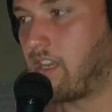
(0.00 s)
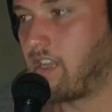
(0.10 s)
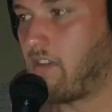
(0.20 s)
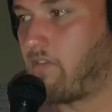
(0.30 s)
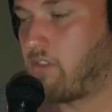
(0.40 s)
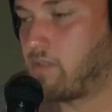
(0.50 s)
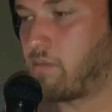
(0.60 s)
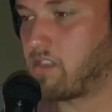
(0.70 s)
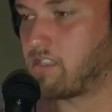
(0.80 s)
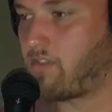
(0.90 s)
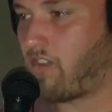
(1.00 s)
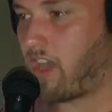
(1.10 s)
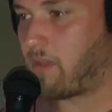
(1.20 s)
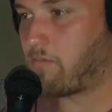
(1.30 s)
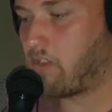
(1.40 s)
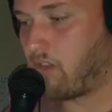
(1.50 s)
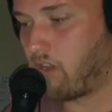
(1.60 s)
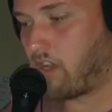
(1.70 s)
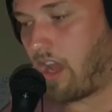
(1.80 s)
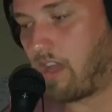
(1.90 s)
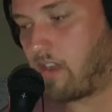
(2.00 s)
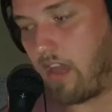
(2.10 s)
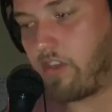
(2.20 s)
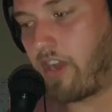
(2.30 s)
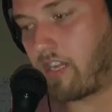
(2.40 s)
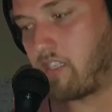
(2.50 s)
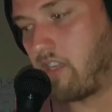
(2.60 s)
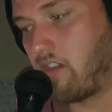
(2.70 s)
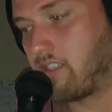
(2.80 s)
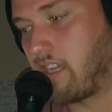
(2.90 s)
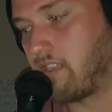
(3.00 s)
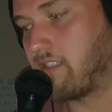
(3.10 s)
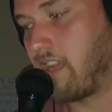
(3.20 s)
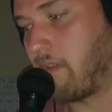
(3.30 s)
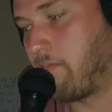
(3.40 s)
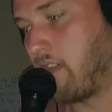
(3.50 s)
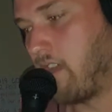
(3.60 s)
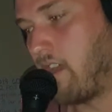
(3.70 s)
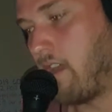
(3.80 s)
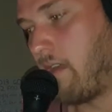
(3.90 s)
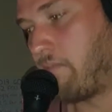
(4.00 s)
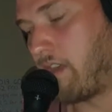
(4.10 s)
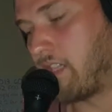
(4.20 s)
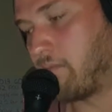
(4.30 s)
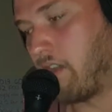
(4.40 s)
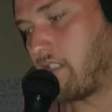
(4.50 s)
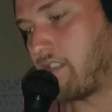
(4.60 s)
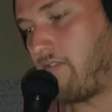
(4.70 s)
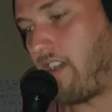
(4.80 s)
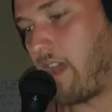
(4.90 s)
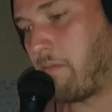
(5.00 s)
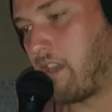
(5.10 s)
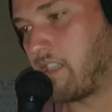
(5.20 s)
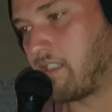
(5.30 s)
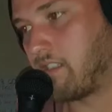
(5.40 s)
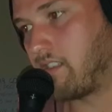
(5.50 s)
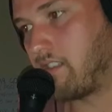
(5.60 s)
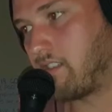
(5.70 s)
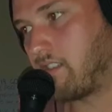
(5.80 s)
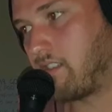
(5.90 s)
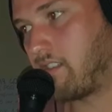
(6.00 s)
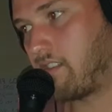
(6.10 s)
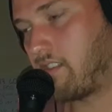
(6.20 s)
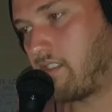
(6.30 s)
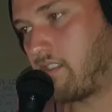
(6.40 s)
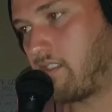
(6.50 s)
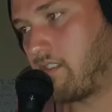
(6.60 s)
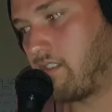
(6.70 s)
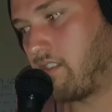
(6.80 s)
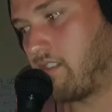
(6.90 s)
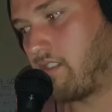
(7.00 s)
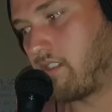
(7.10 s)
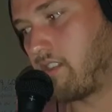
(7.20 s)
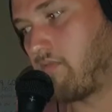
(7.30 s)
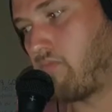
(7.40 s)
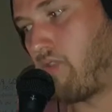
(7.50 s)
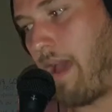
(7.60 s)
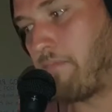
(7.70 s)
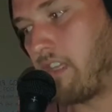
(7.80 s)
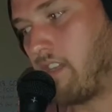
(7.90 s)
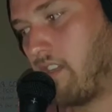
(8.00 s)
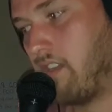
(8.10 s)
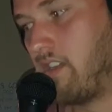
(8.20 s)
and therefore this person's fame, I don't actually know this cunt's name, but this person's fame is just rapid.